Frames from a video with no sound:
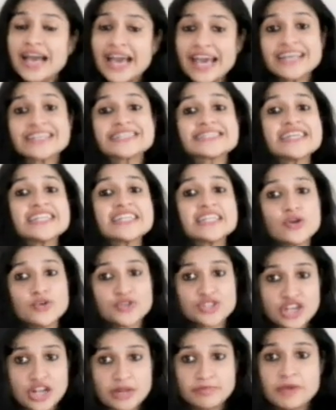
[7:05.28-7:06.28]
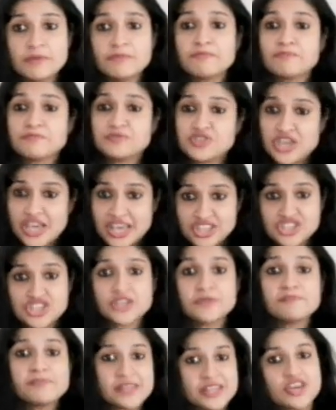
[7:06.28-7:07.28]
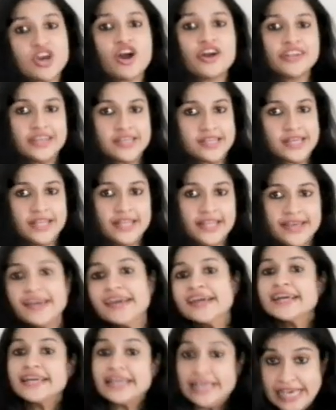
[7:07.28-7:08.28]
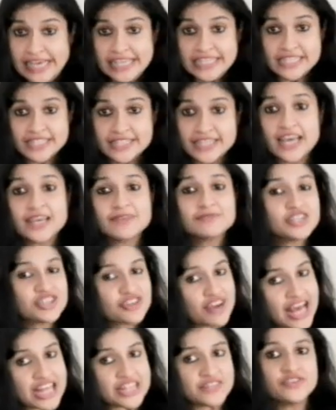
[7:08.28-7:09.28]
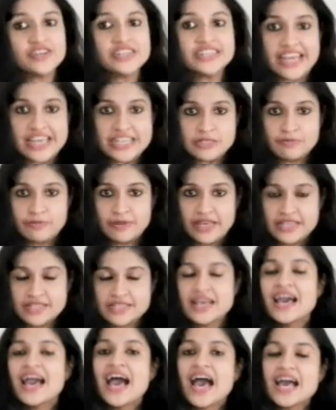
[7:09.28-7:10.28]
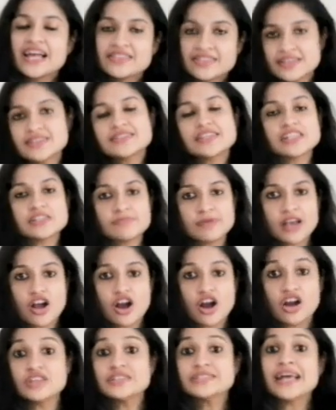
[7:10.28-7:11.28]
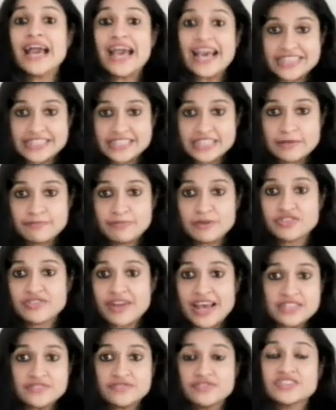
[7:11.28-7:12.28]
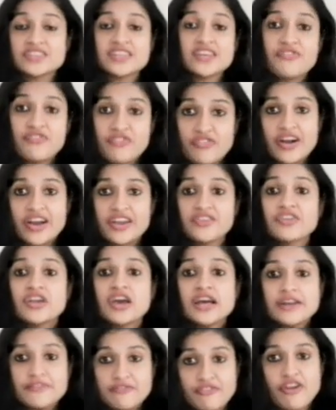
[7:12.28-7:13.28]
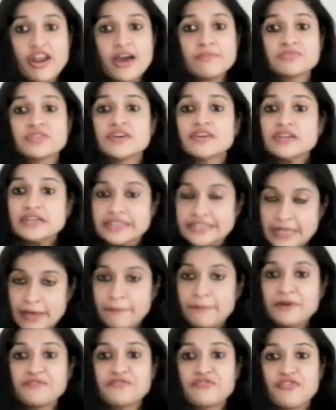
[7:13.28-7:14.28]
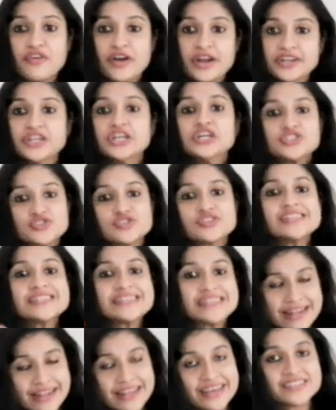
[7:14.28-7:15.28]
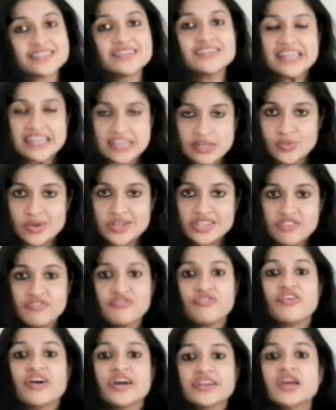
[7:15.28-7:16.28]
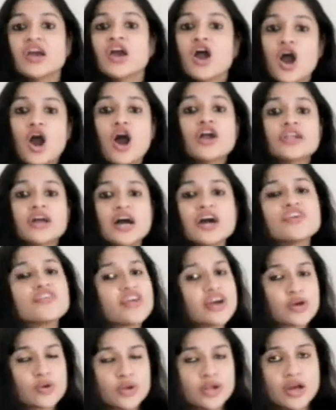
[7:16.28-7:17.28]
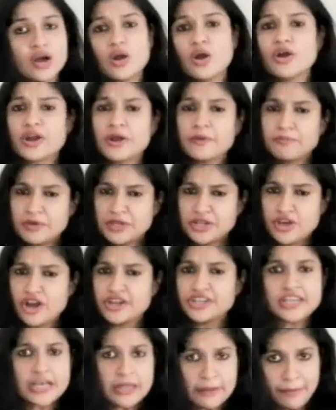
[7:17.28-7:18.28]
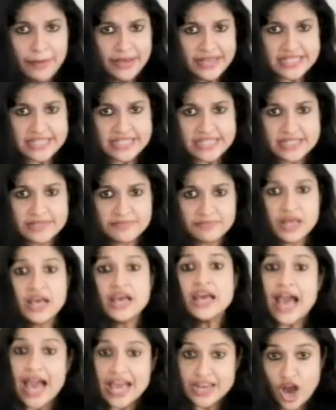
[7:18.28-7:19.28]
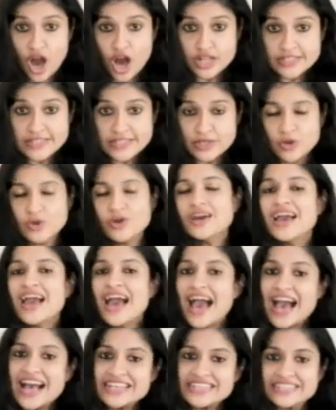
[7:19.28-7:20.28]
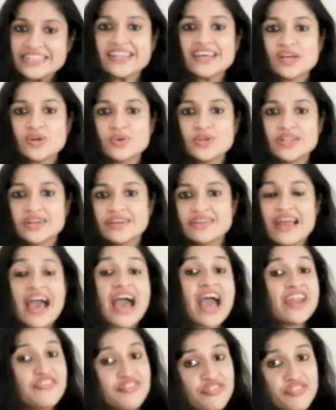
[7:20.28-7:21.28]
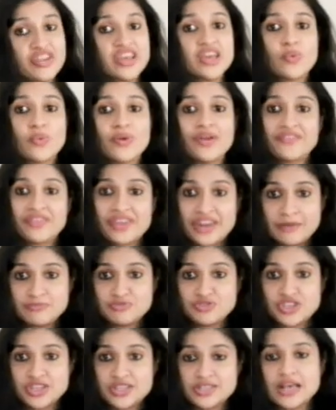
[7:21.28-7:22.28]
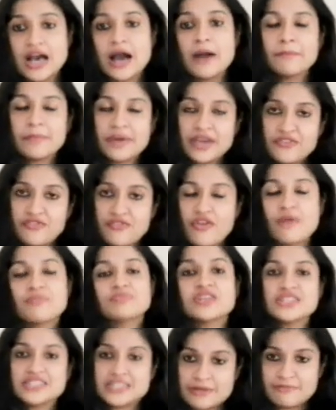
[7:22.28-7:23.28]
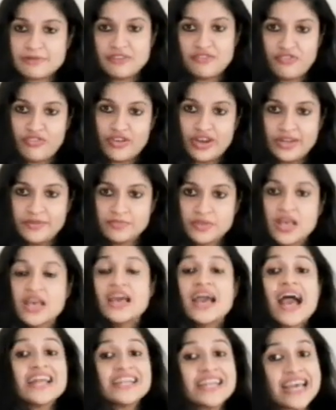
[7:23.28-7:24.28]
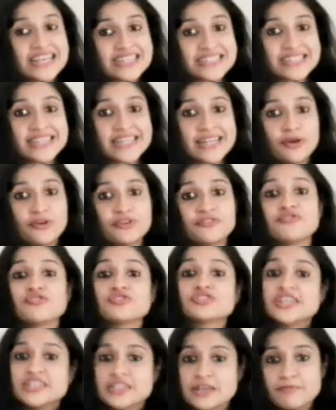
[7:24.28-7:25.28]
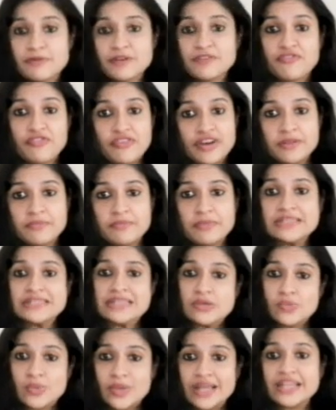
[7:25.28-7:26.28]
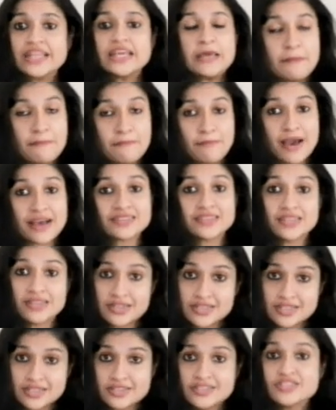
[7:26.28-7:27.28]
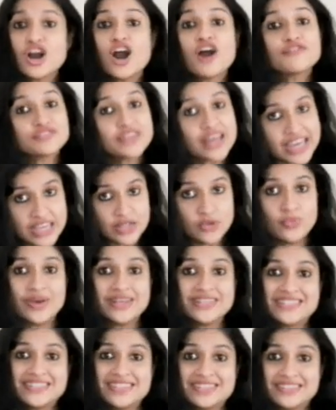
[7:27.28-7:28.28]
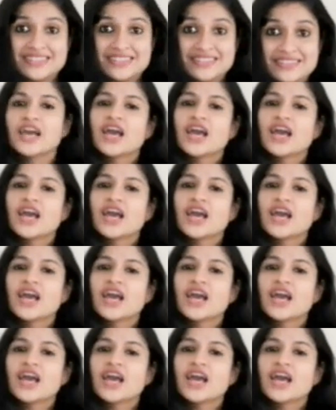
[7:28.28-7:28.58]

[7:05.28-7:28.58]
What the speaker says: the exit load shall be changed periodically each time the transfer takes place, and this is because the STP transfers the fund from the debit fund to the selected equity fund on a regular or a periodical basis. And also, as regular and frequent redemptions are made from the debit fund, an exit load for the debit fund may severely impact the returns of the investor.